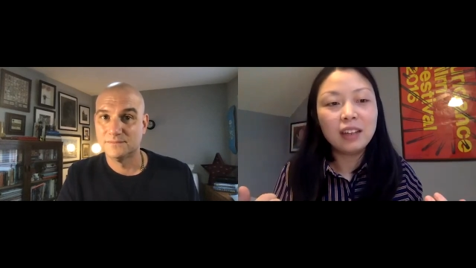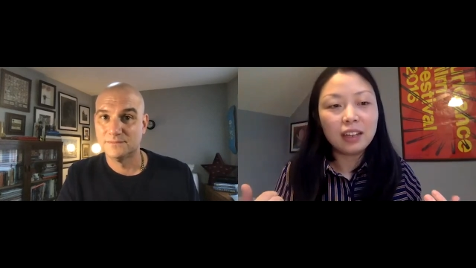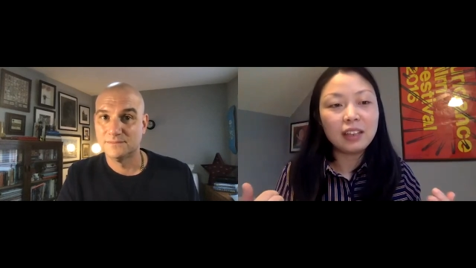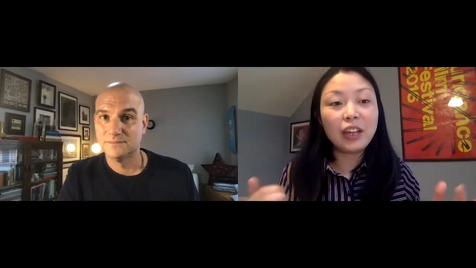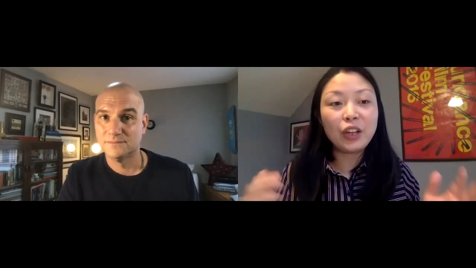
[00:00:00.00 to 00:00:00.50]

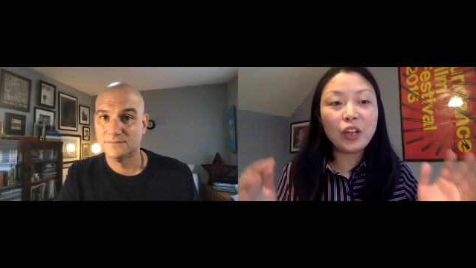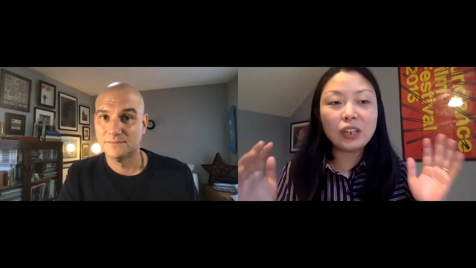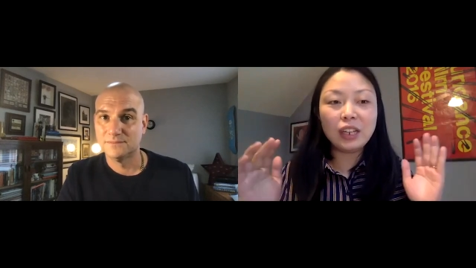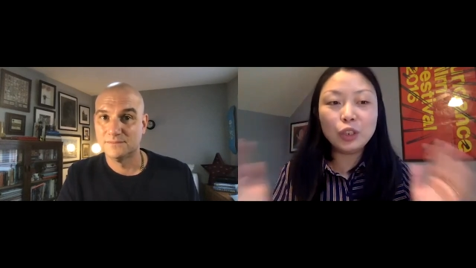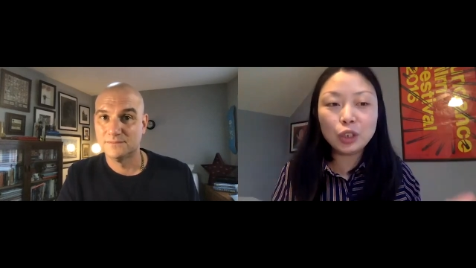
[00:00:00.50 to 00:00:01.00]
Speaker 1: they
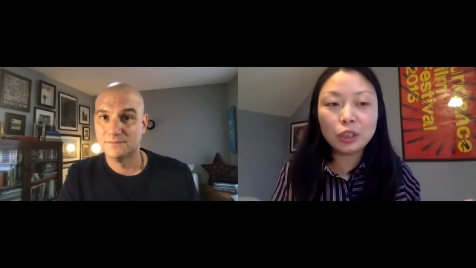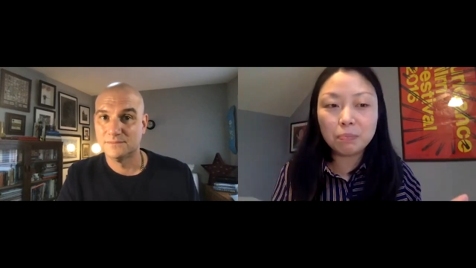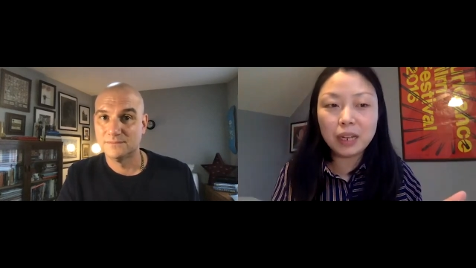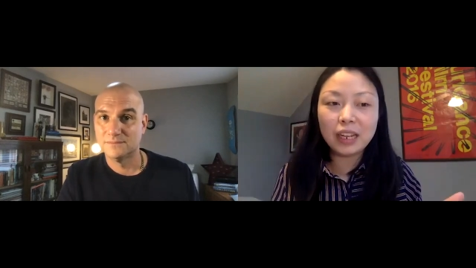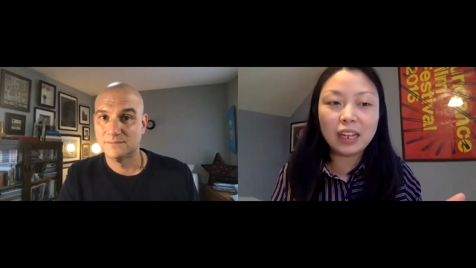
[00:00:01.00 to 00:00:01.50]
could each
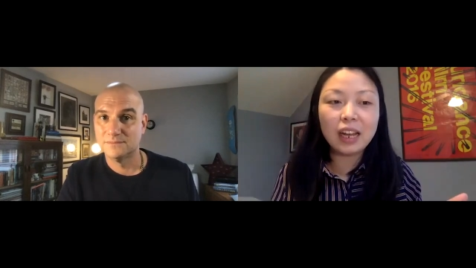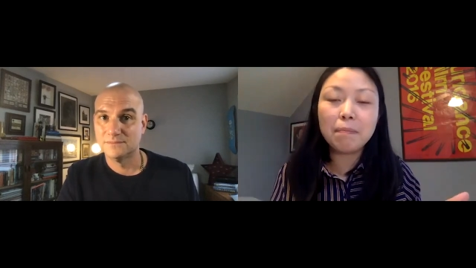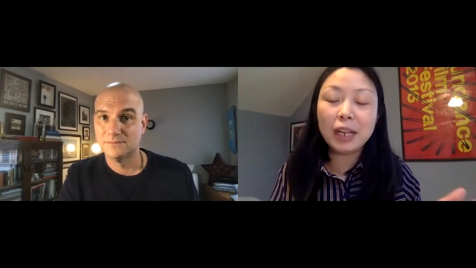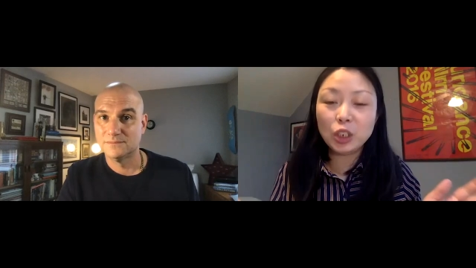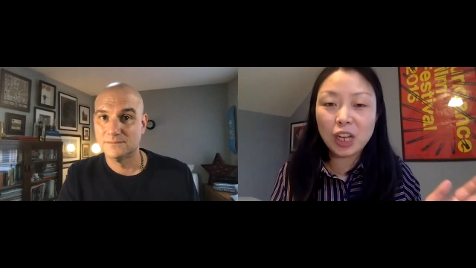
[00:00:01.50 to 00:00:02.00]
be
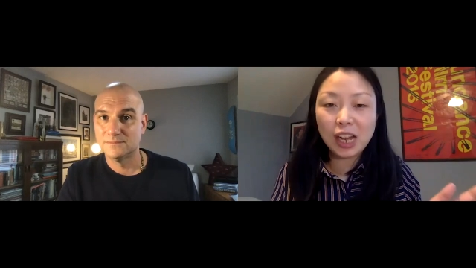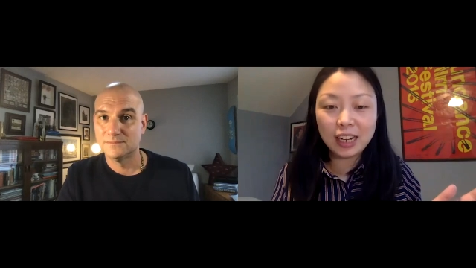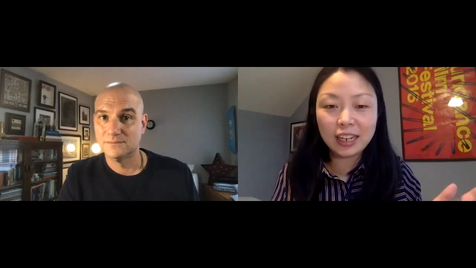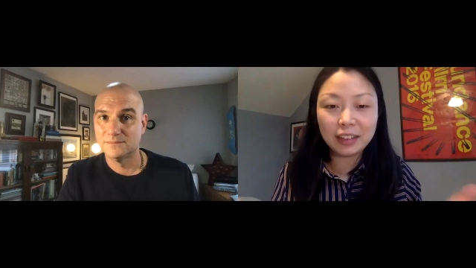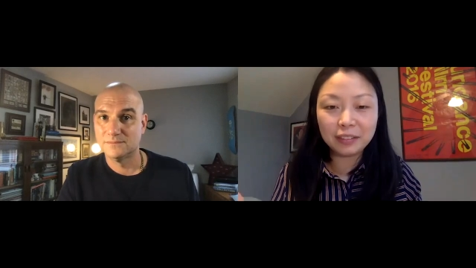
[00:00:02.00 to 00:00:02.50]

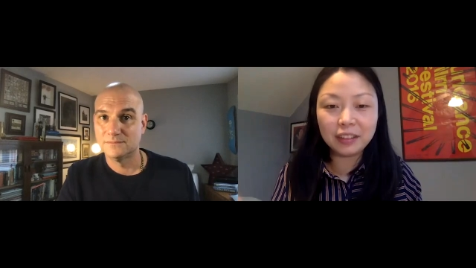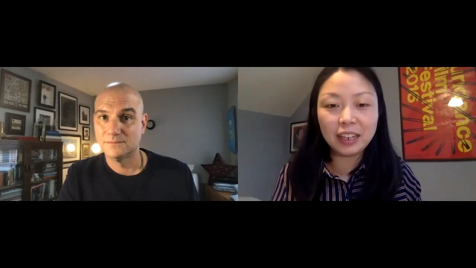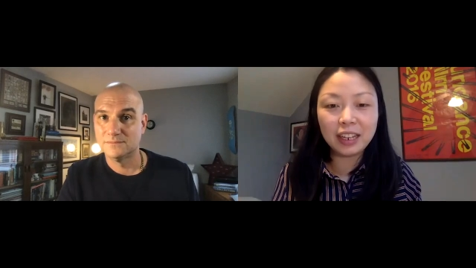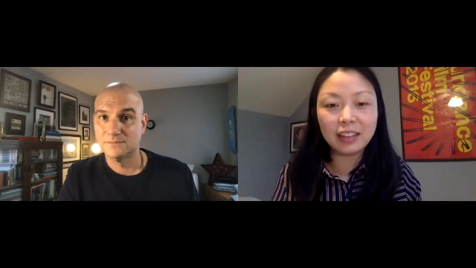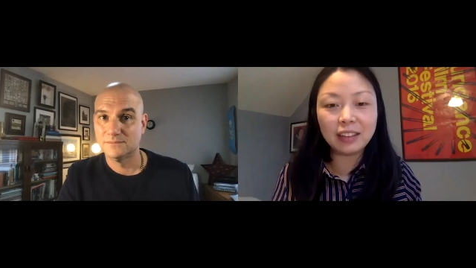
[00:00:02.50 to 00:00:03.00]
patriotic and
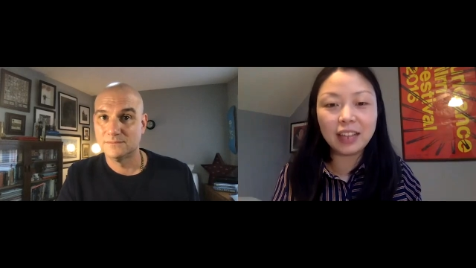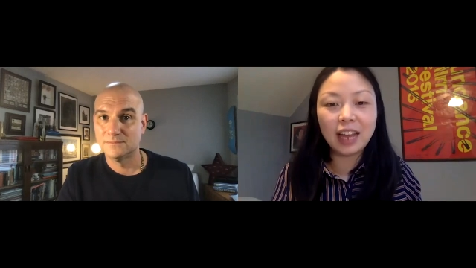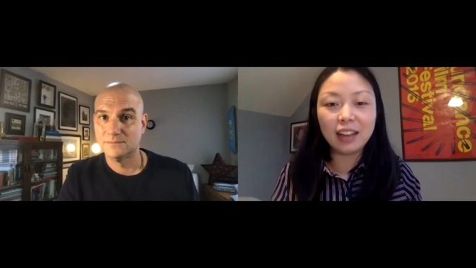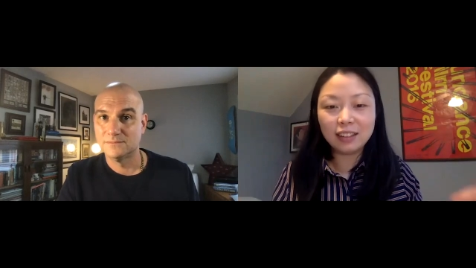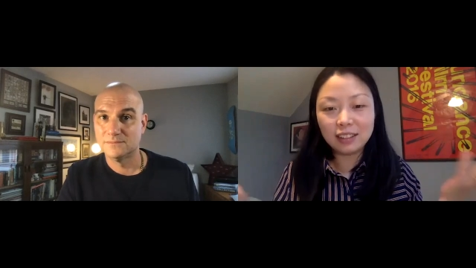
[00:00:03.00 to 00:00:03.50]
thinking
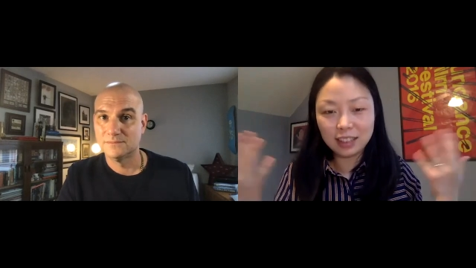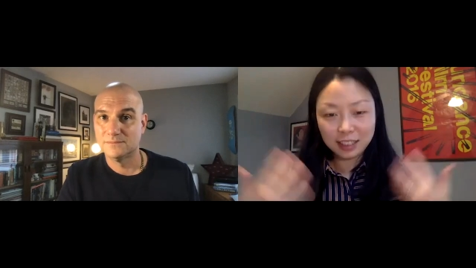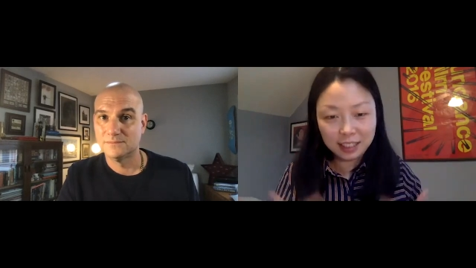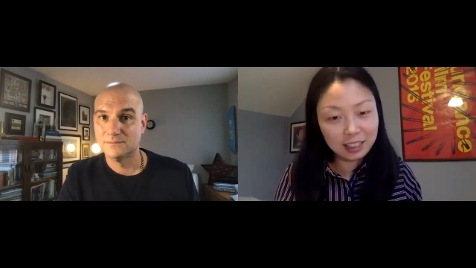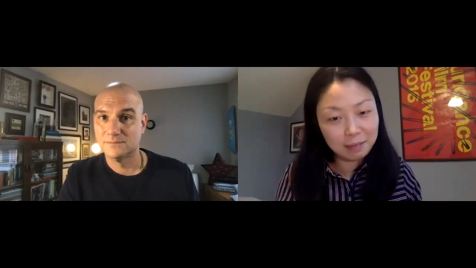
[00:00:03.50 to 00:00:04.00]
that
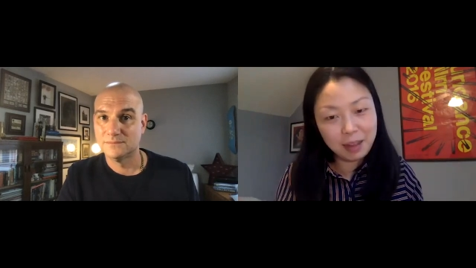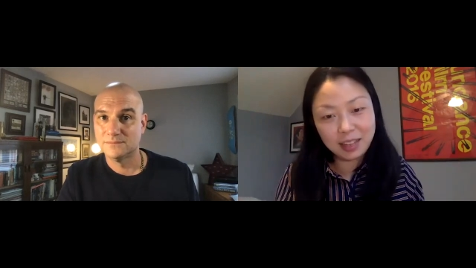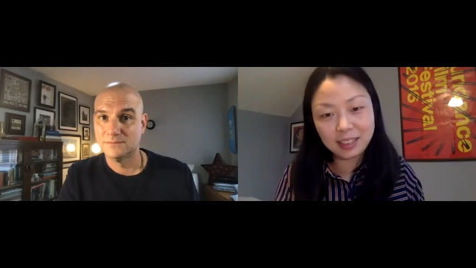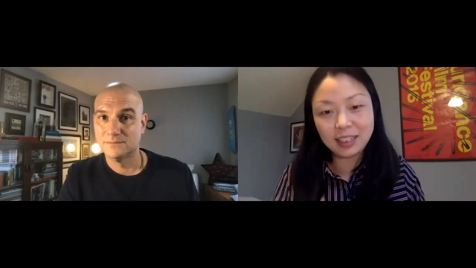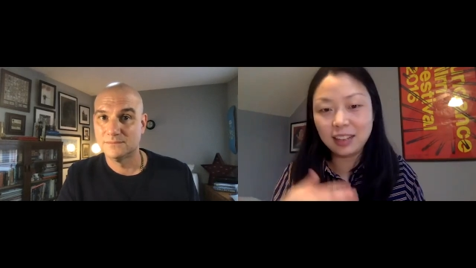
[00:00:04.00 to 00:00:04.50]
this is the
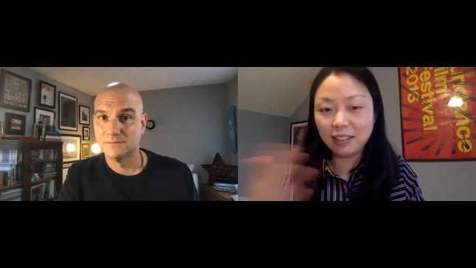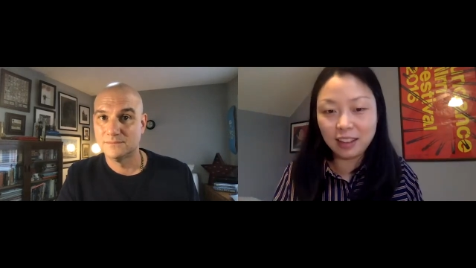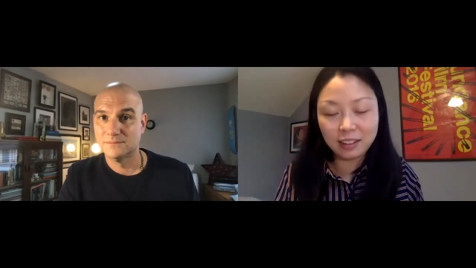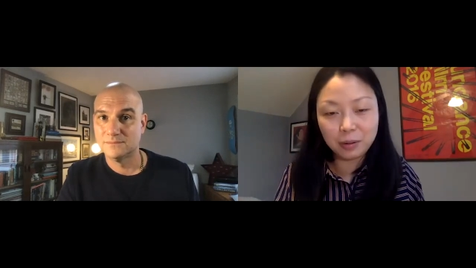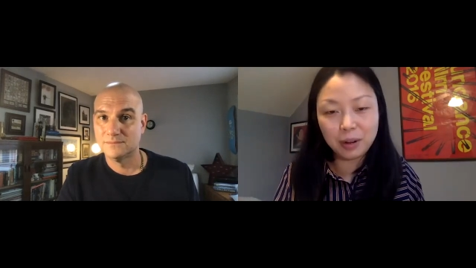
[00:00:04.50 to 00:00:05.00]
best and
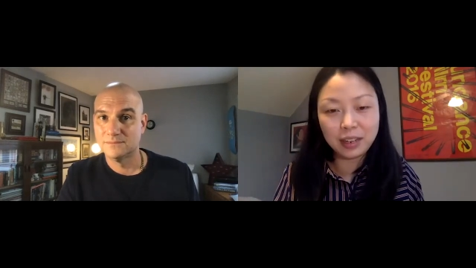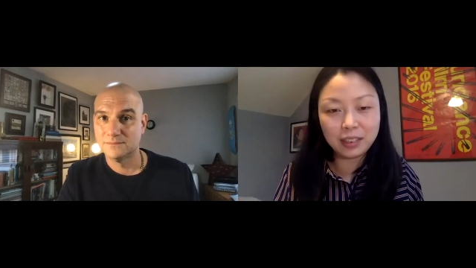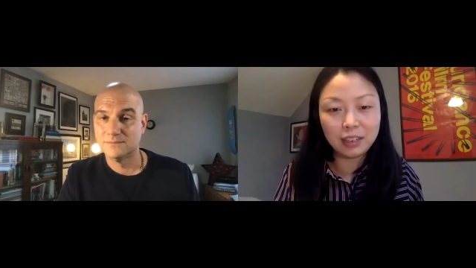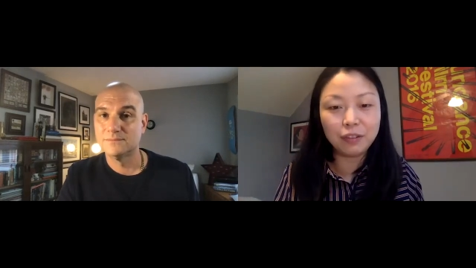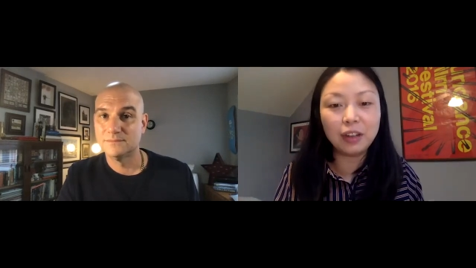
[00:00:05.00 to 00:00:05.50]
the other way is
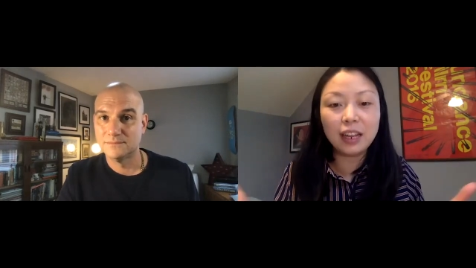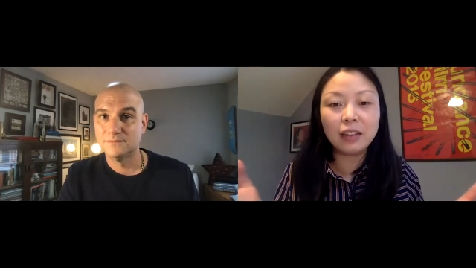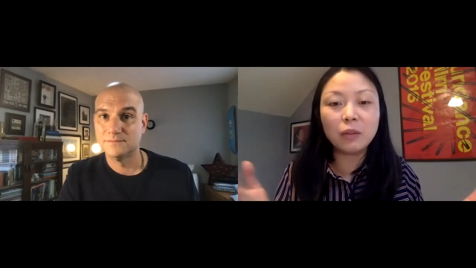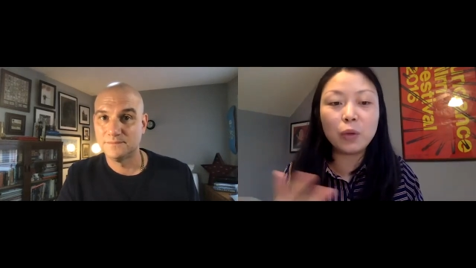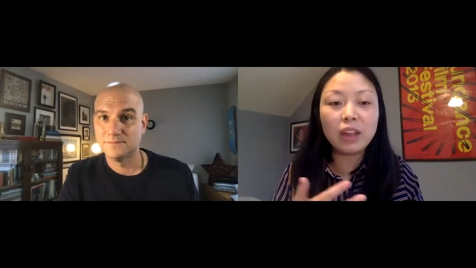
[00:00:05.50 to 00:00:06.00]
different.
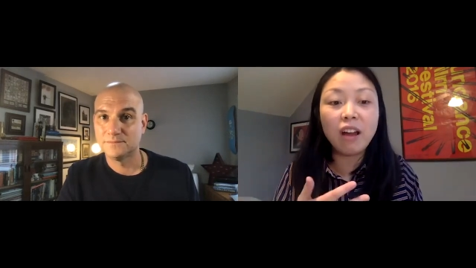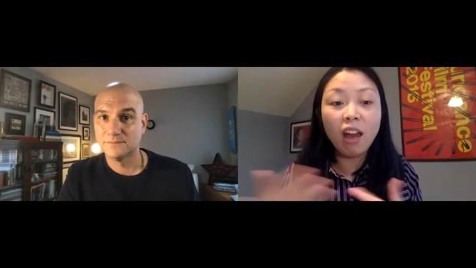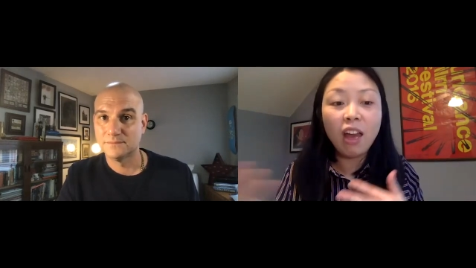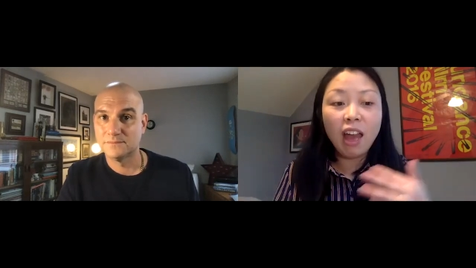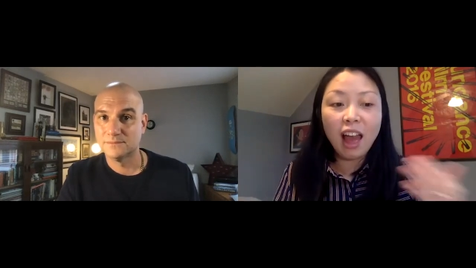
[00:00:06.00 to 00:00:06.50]
And we
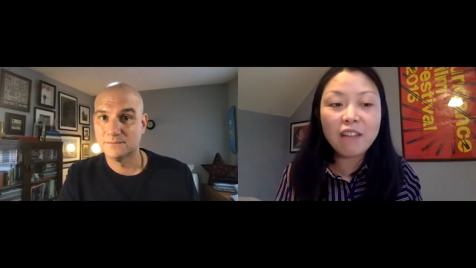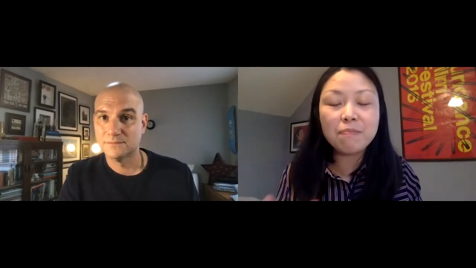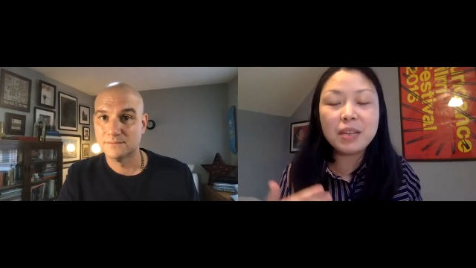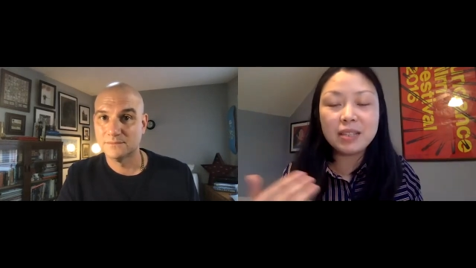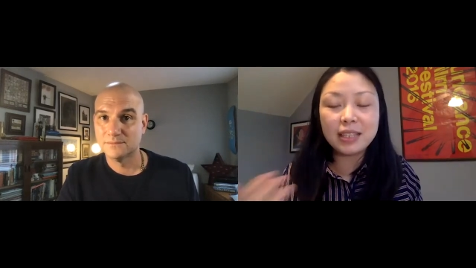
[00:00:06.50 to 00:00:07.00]
have been